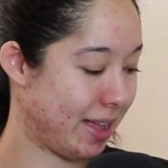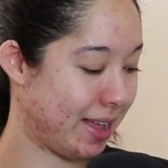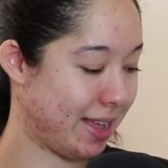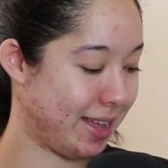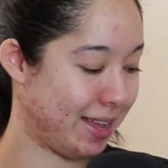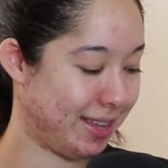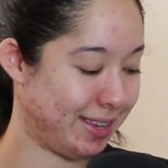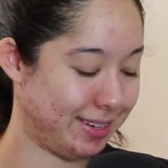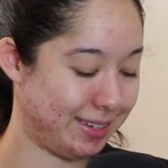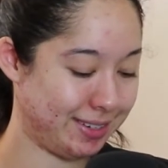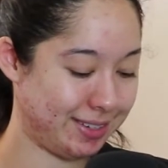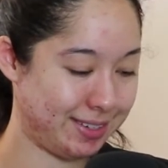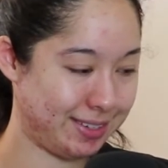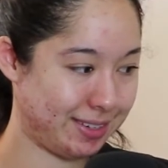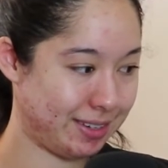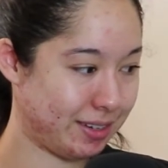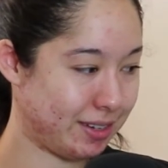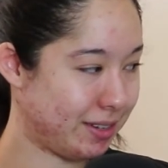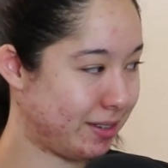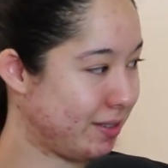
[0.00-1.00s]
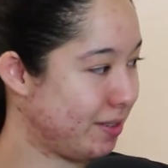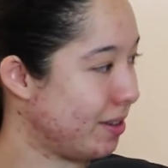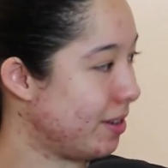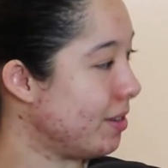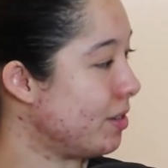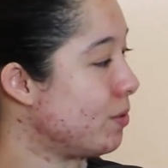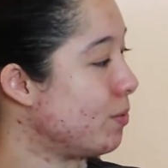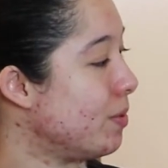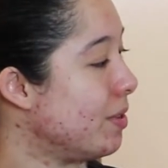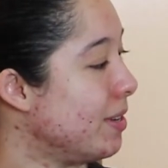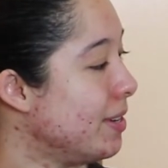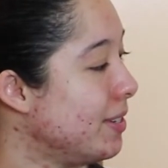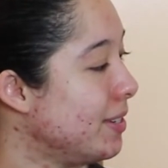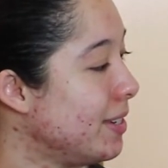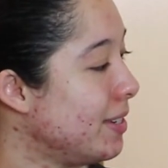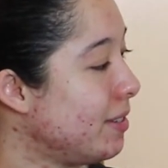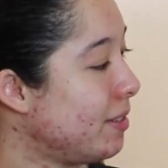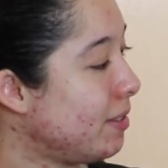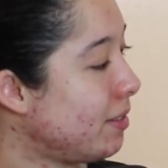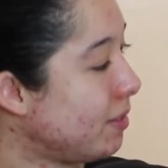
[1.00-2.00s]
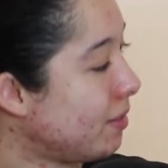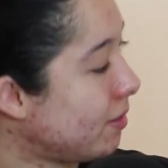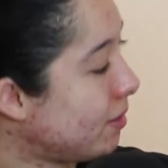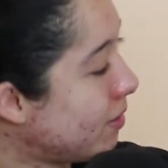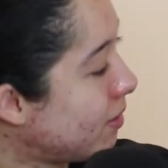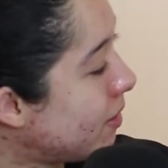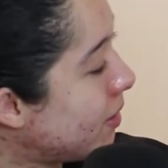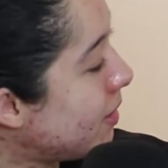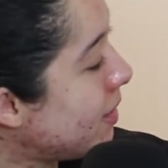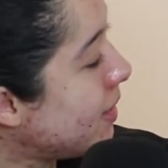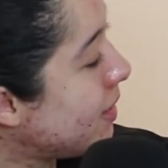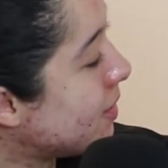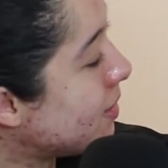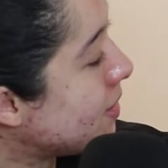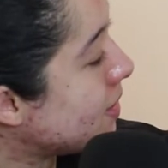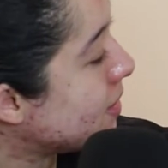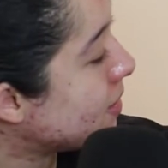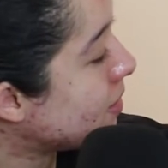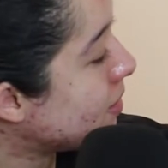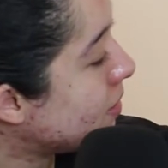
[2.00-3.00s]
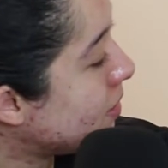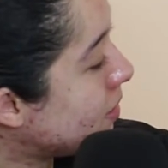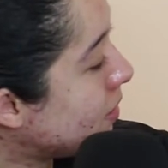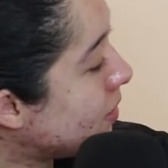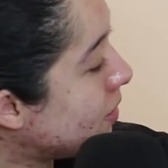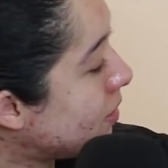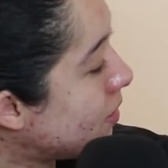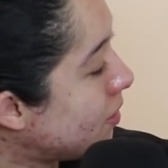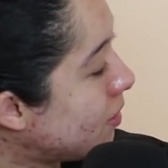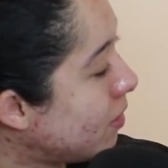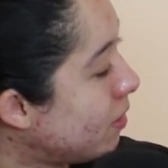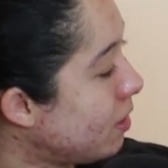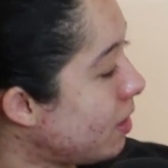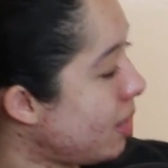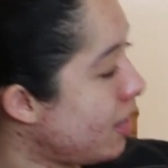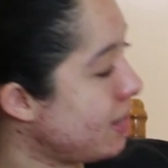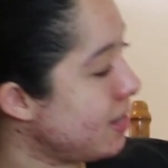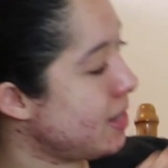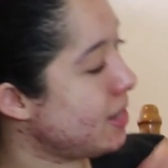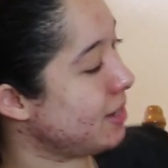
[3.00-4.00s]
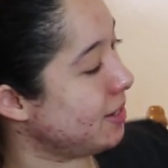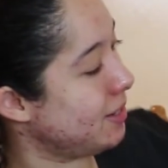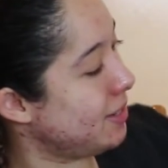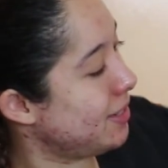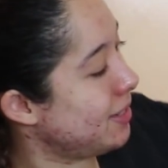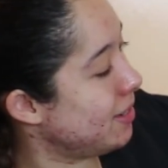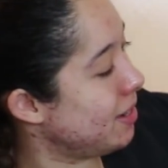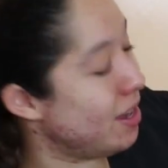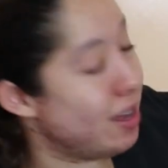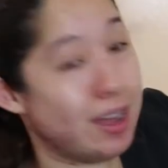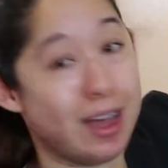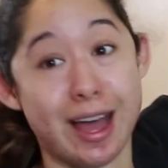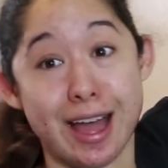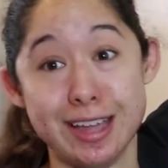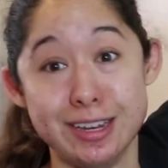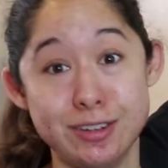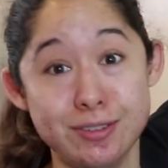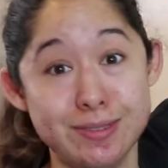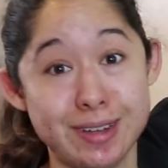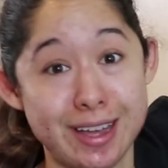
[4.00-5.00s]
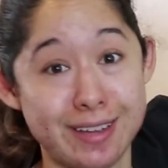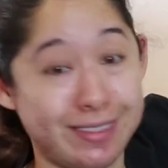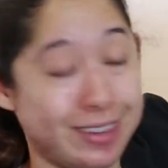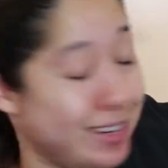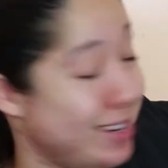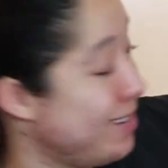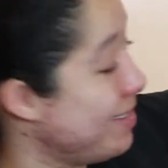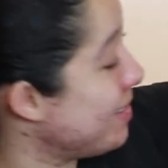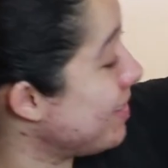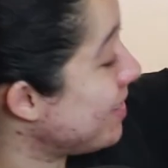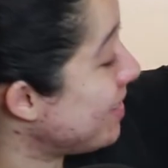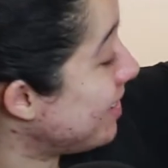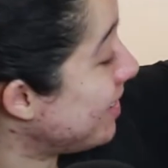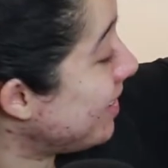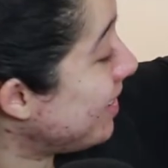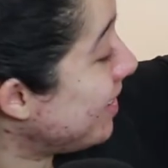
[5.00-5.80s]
And, oh gosh, where is it? I think it's here. Yes, I do have it here.